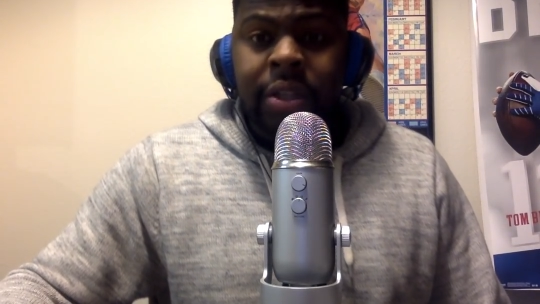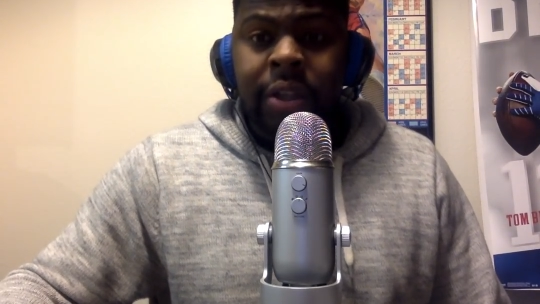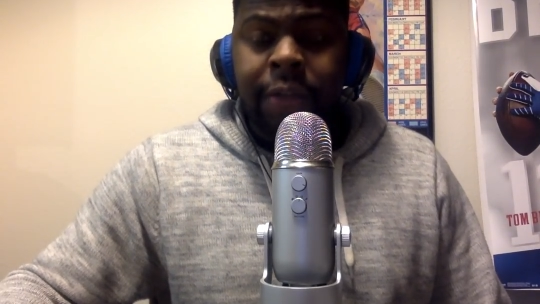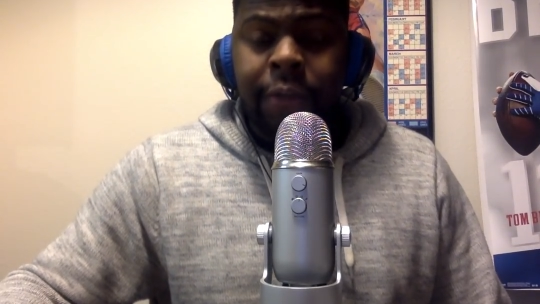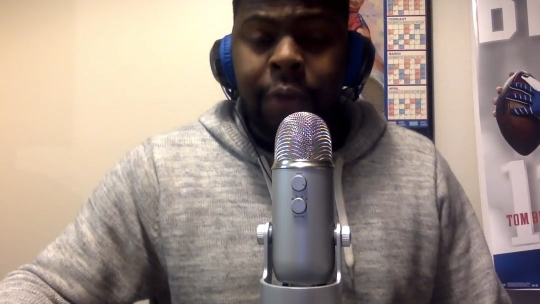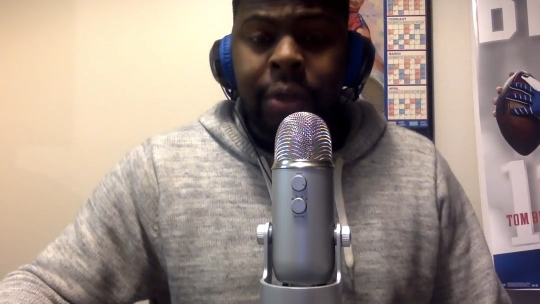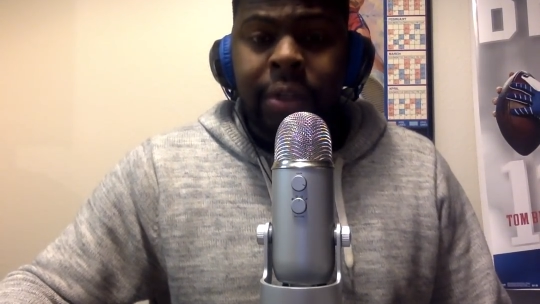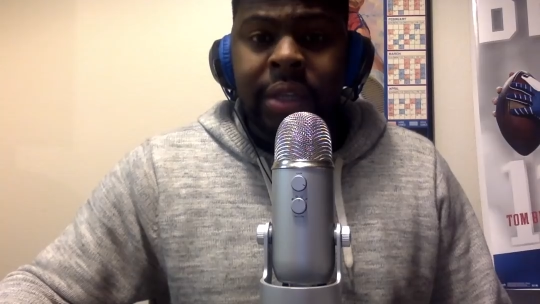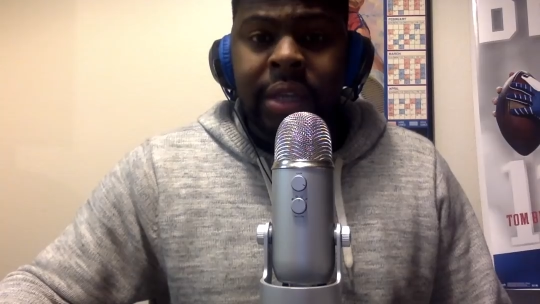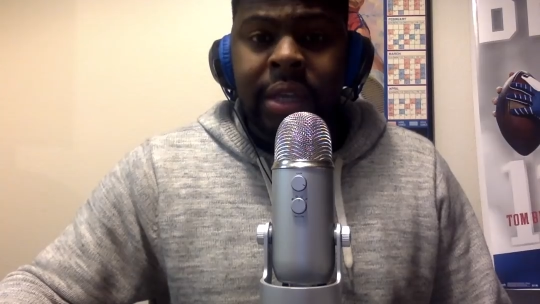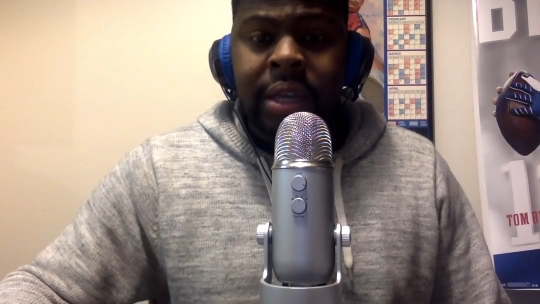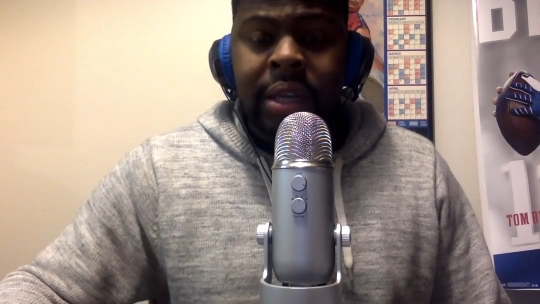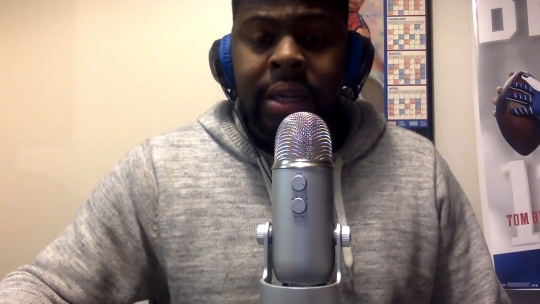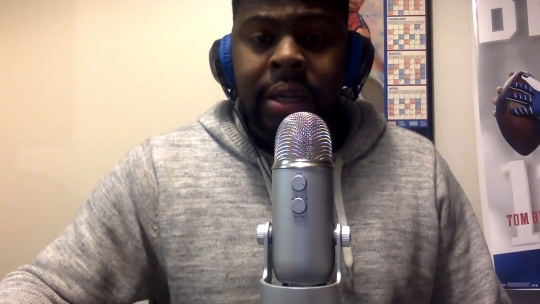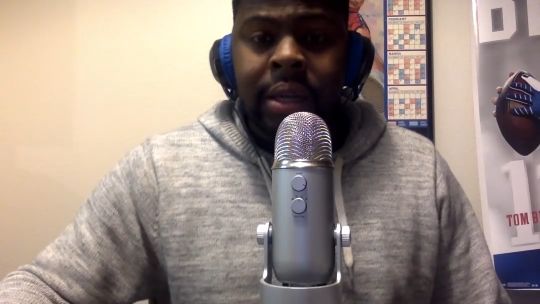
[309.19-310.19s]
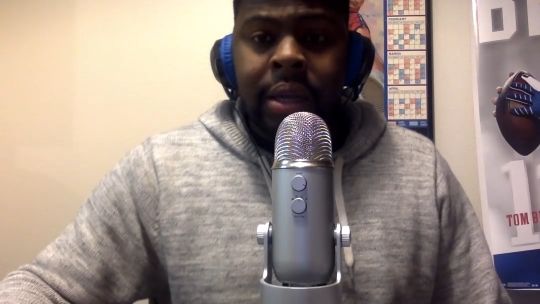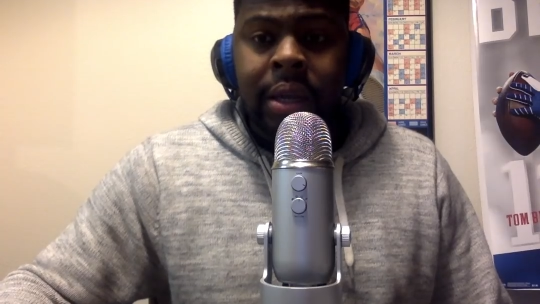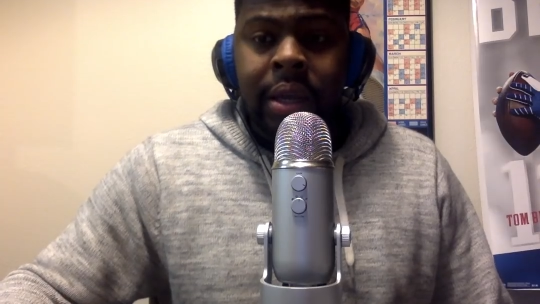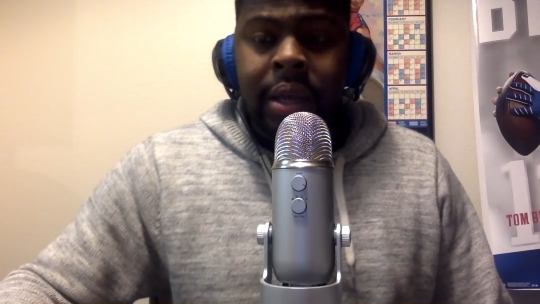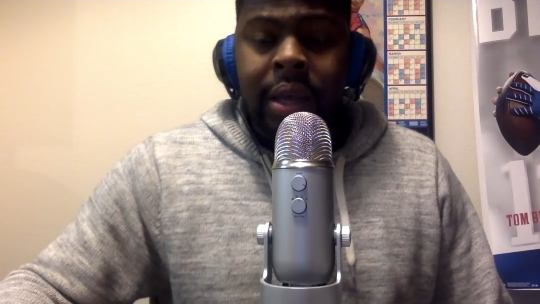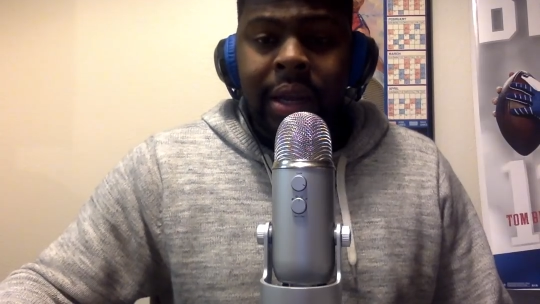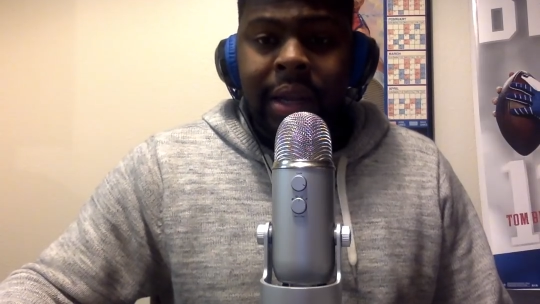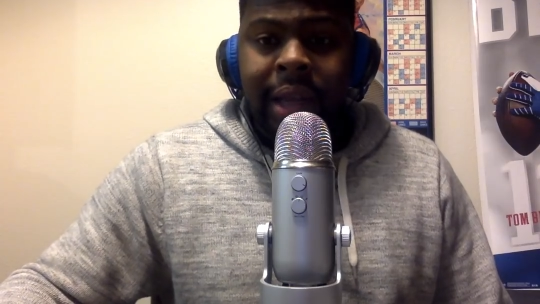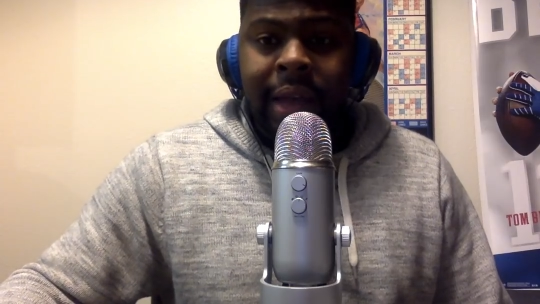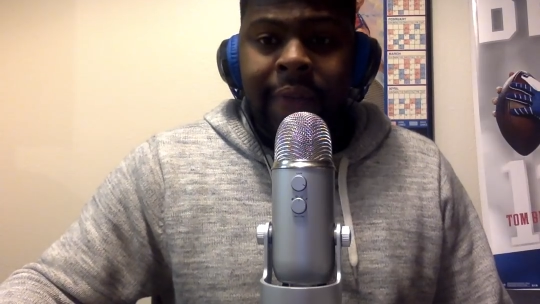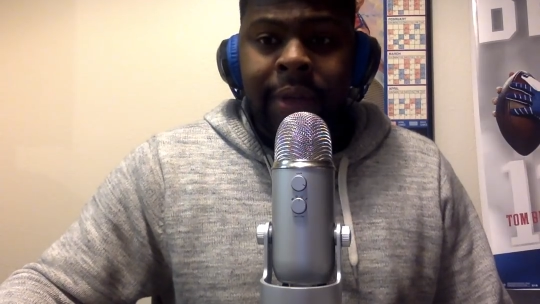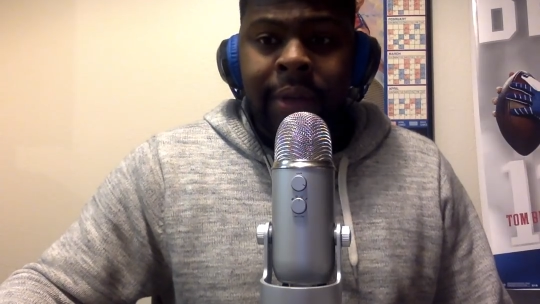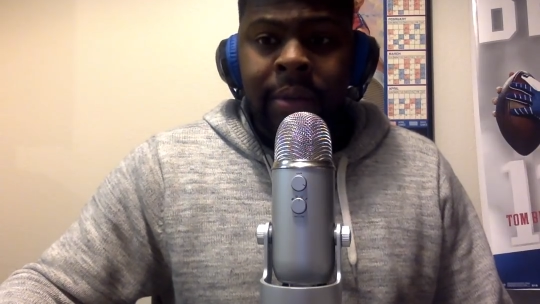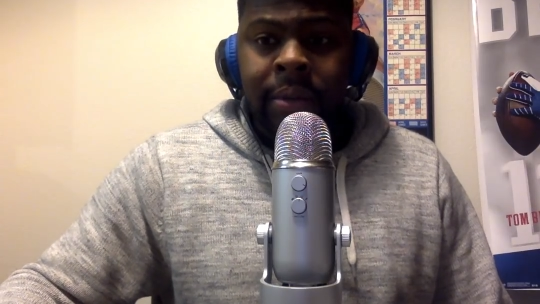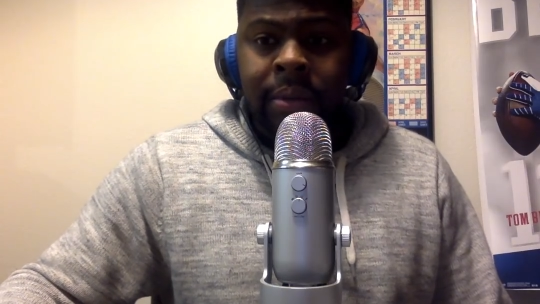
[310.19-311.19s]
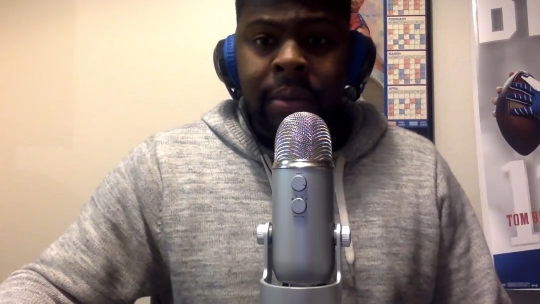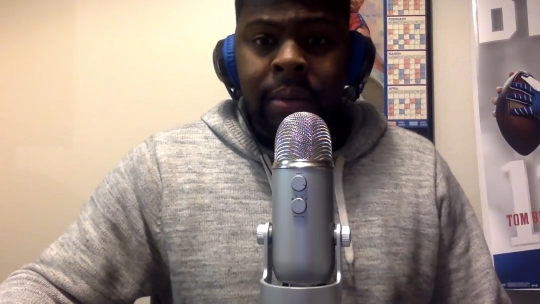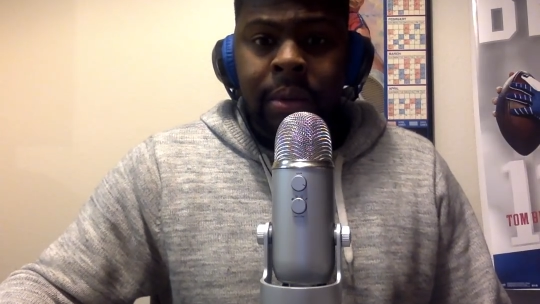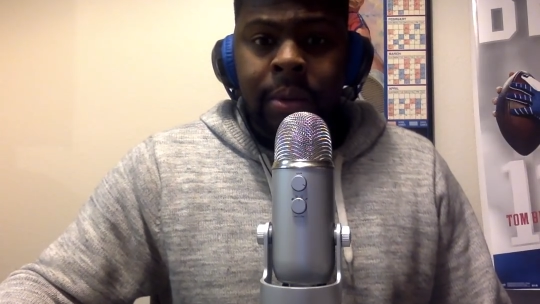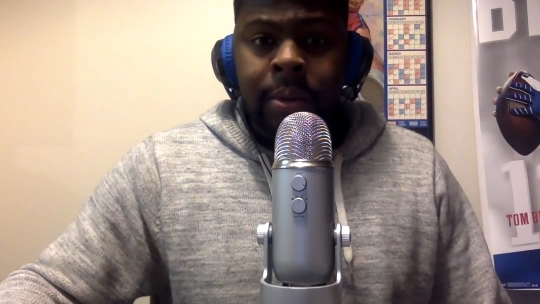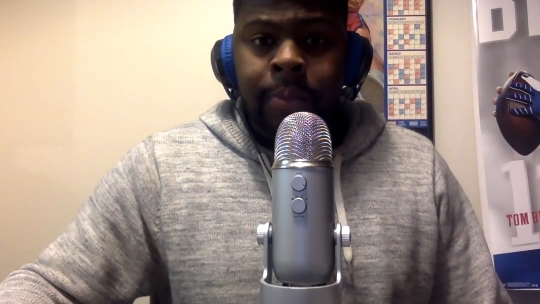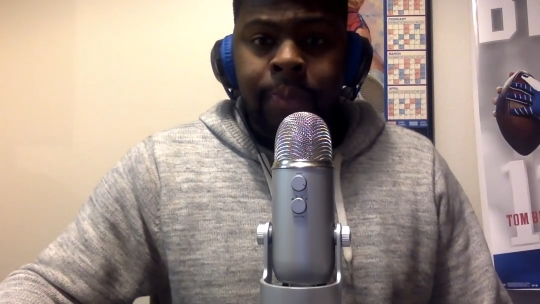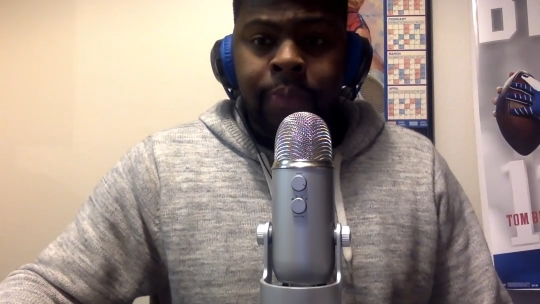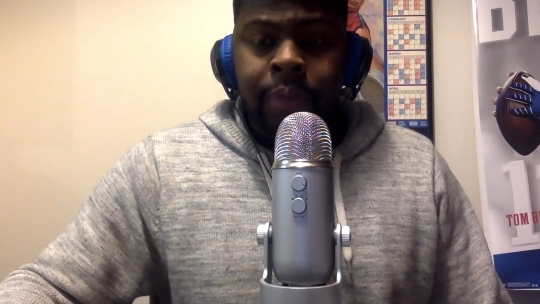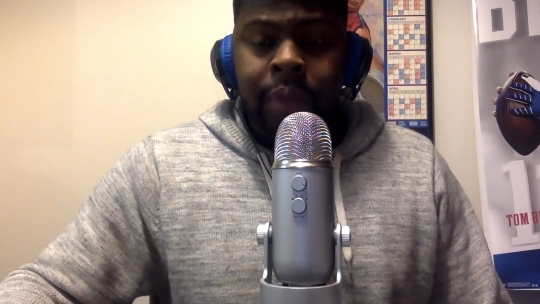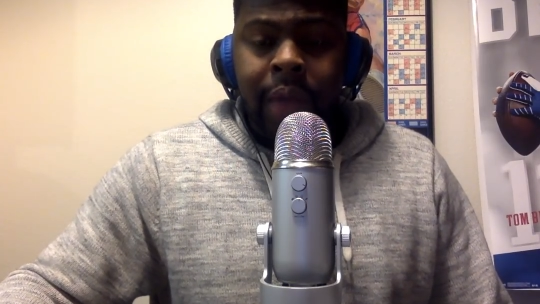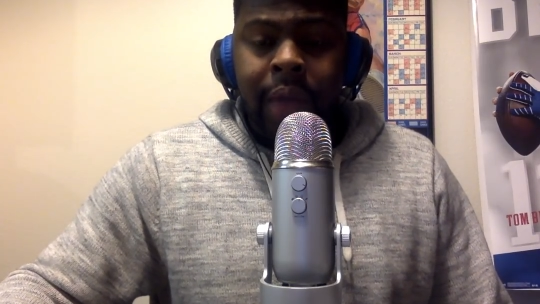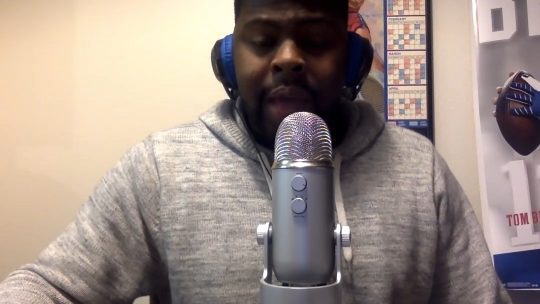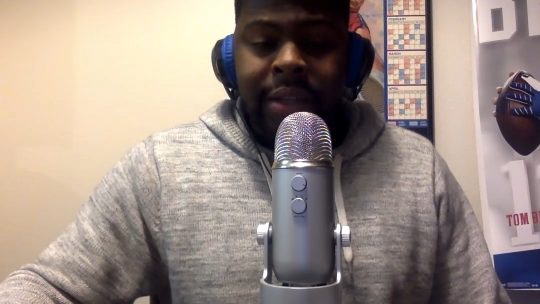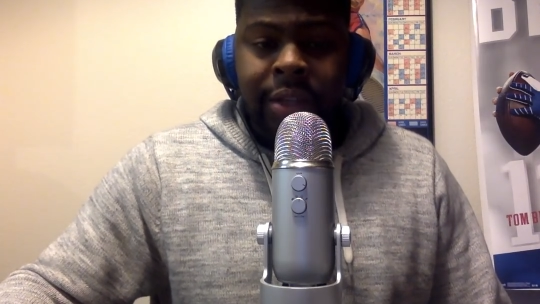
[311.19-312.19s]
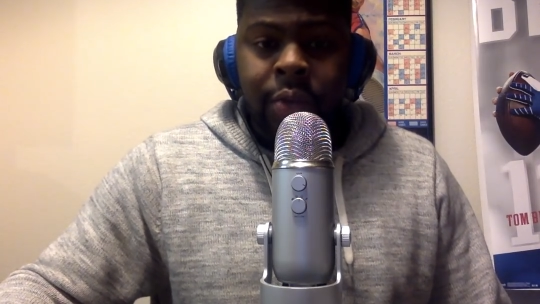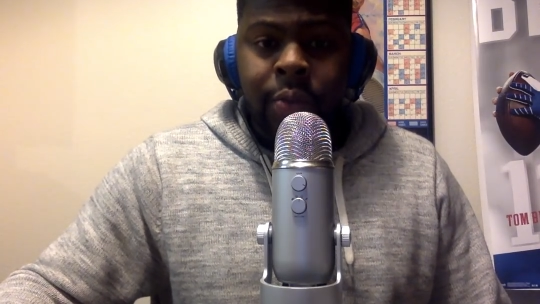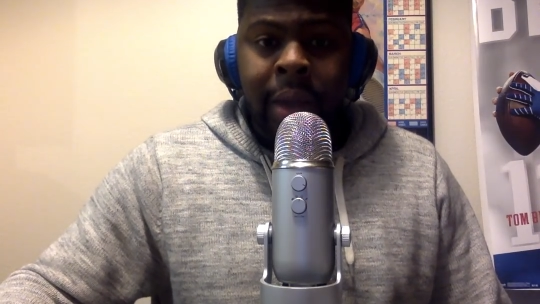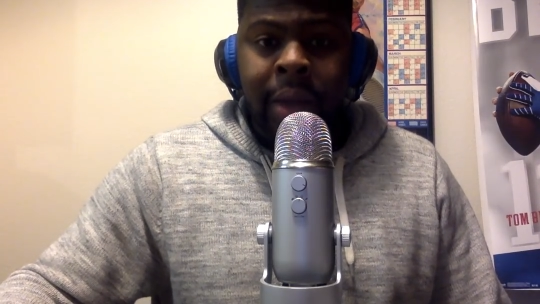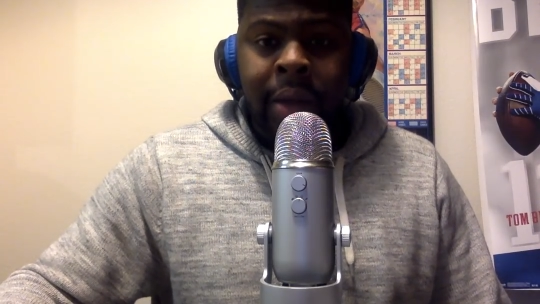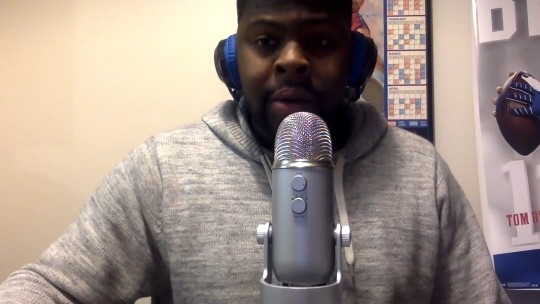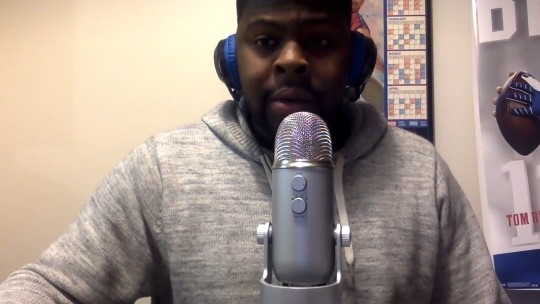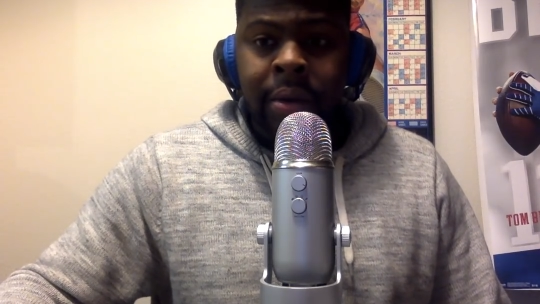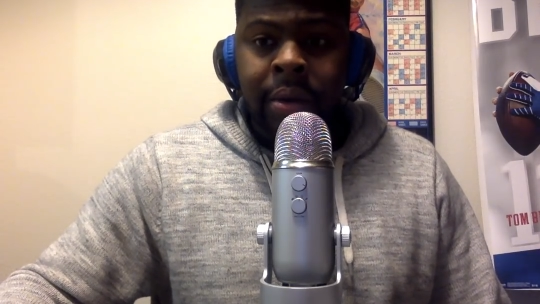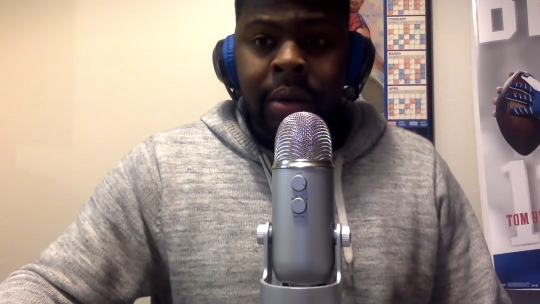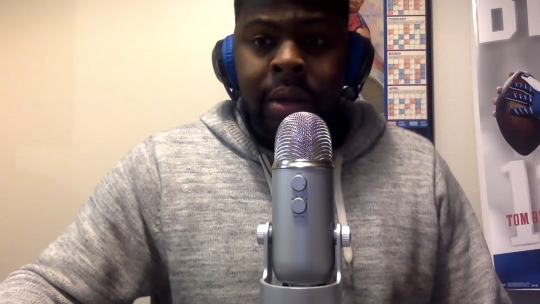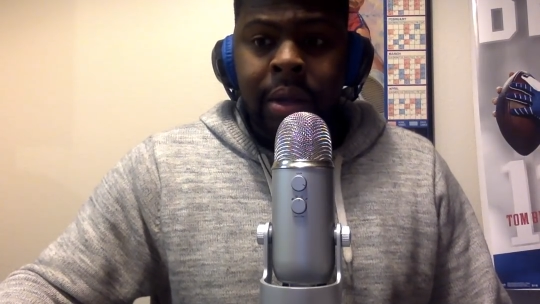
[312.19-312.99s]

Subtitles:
are 14-11 as their record.